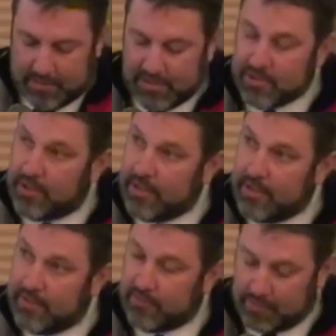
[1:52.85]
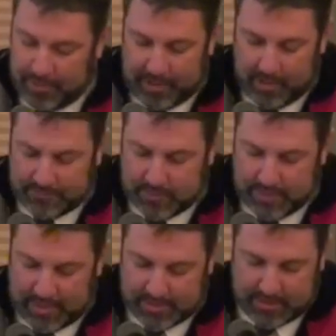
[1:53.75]
They started in the spring of
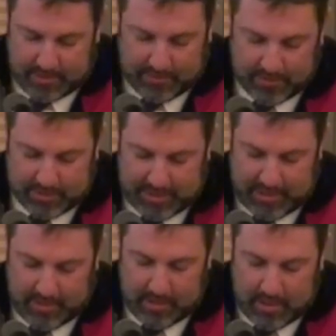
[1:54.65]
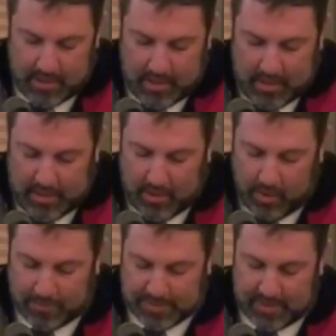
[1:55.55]
2013 in
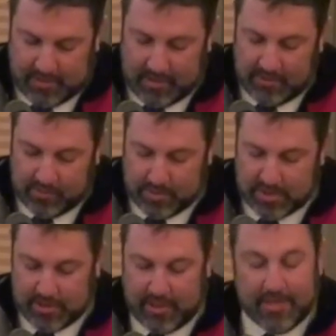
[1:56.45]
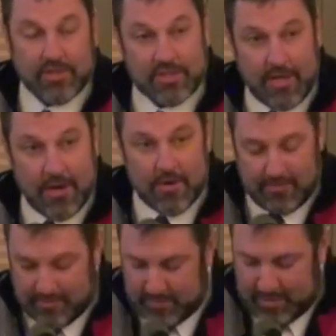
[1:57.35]
hopes that things would start out
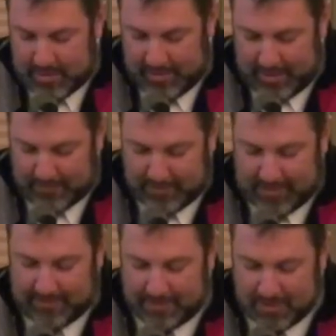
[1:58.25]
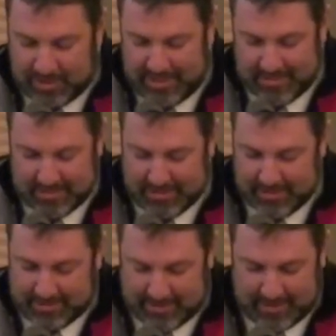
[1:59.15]
slow and that it would give them a chance
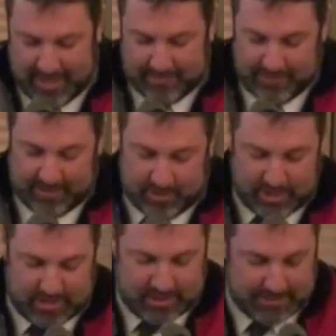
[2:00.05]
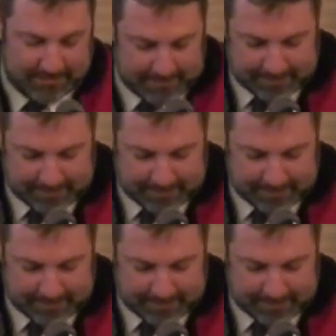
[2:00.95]
to kind of get adjusted.